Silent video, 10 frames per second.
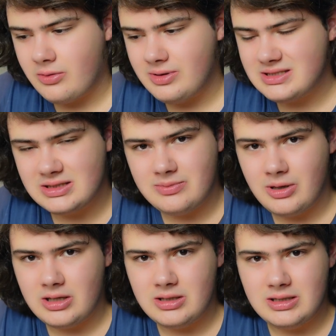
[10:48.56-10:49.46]
of the best things
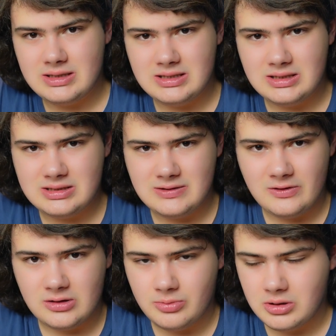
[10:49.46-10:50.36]
about it is its
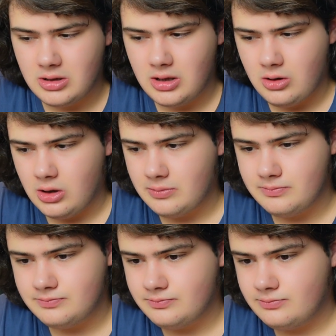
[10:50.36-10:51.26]
availability
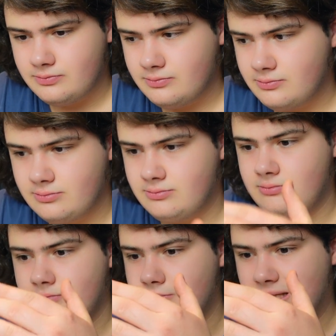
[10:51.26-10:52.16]
on
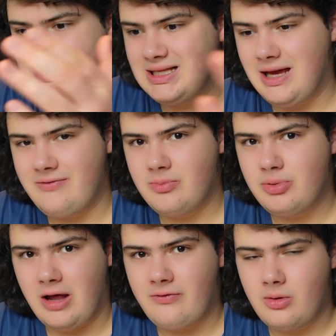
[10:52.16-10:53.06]
basically every
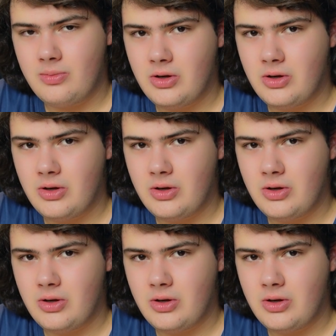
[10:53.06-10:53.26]
platform